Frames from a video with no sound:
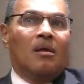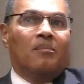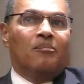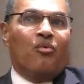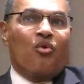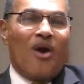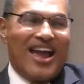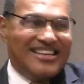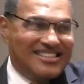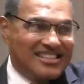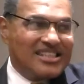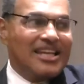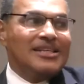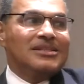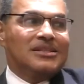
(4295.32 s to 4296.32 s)

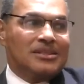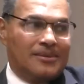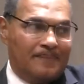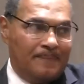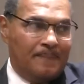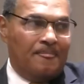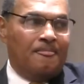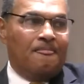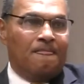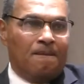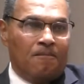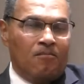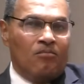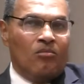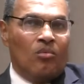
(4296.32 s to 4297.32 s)
priceless,
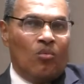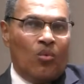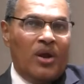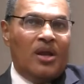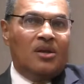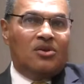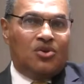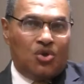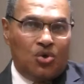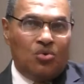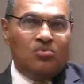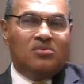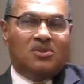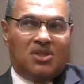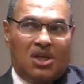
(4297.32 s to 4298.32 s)
we do
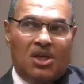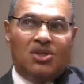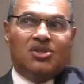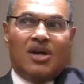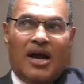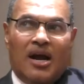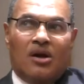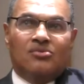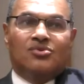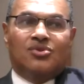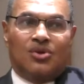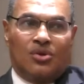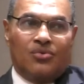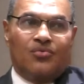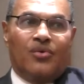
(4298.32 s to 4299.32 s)
teach our
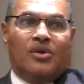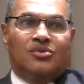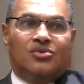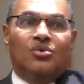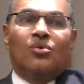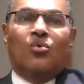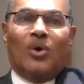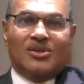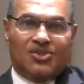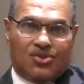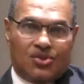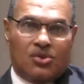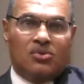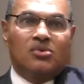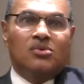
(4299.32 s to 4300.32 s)
children to question